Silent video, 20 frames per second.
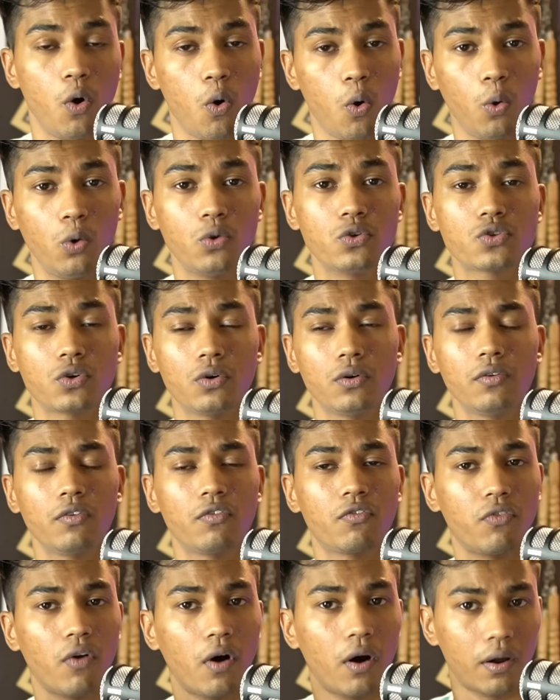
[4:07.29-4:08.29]
Also
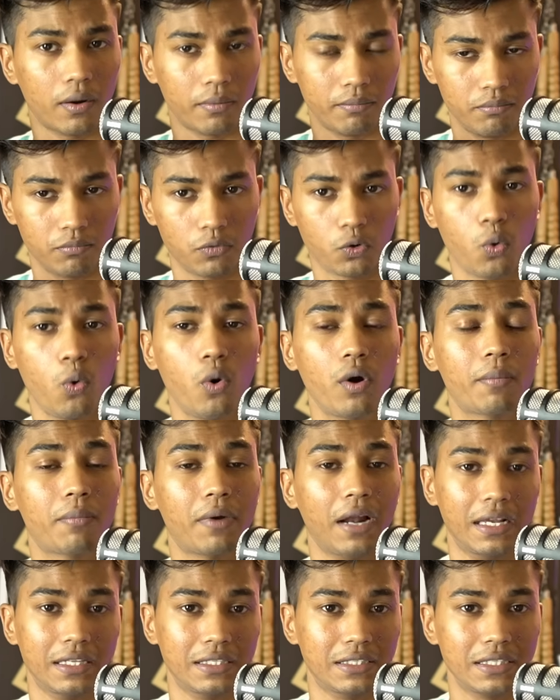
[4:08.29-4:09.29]
for core
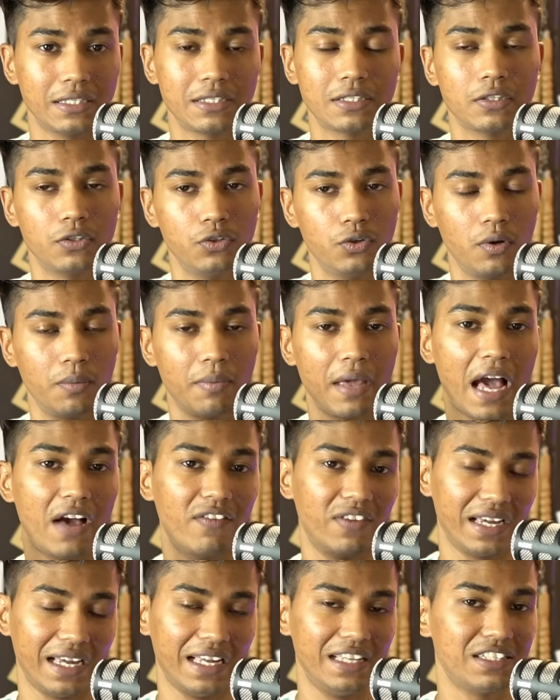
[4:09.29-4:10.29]
branches, you will be
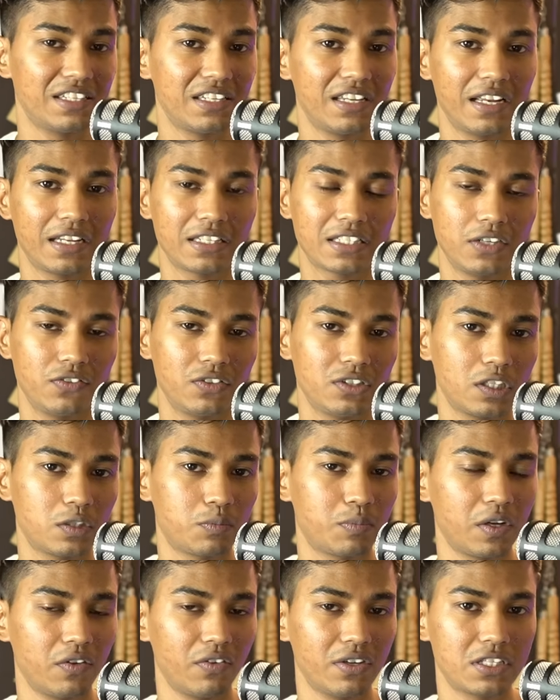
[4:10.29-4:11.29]
having engineering
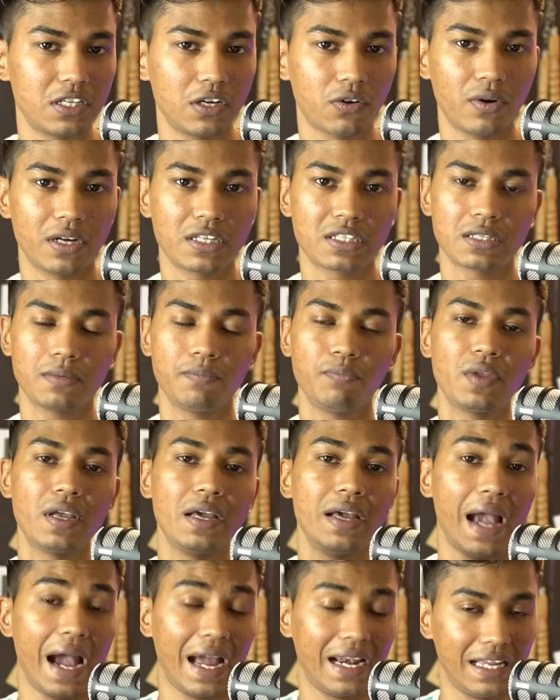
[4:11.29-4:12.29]
services previous year question
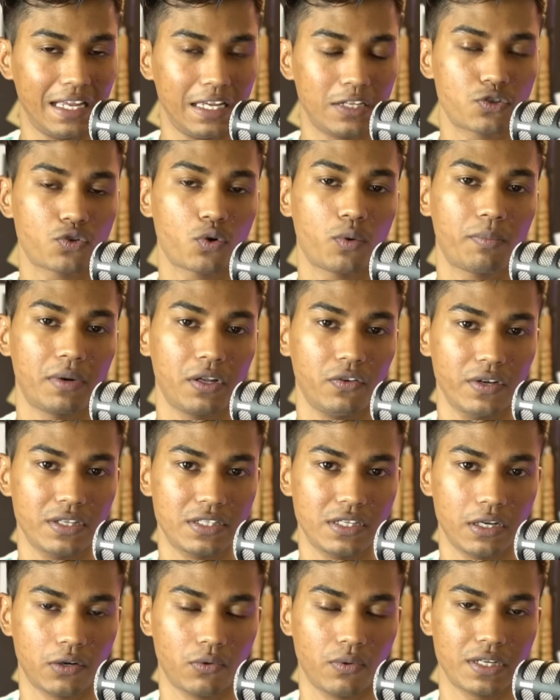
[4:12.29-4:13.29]
and ISRO
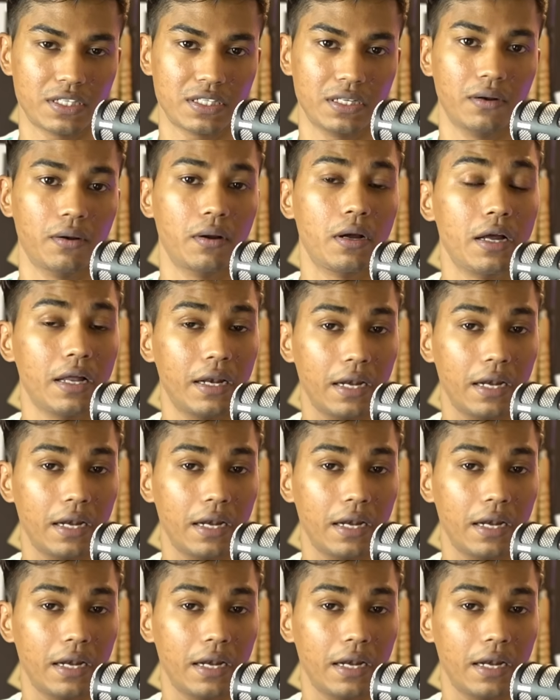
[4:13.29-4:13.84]
previous year question.